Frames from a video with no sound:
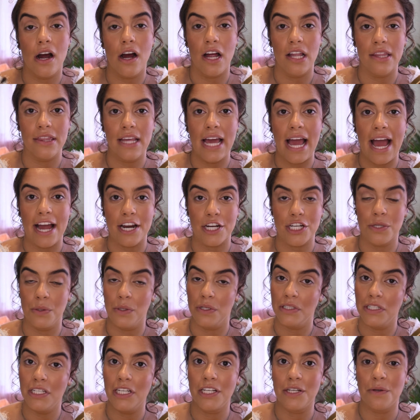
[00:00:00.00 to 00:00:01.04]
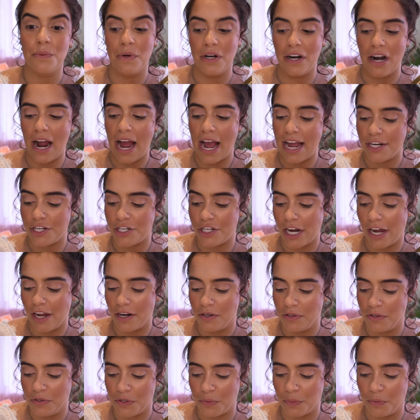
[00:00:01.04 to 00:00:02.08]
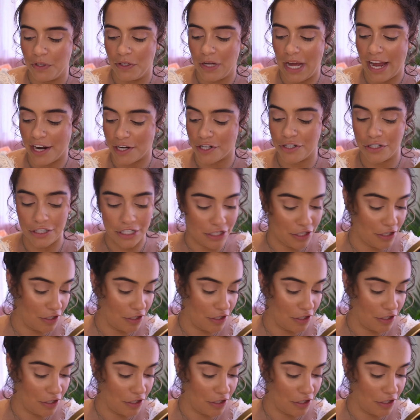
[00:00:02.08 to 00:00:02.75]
on the actual look where eyeshadows will actually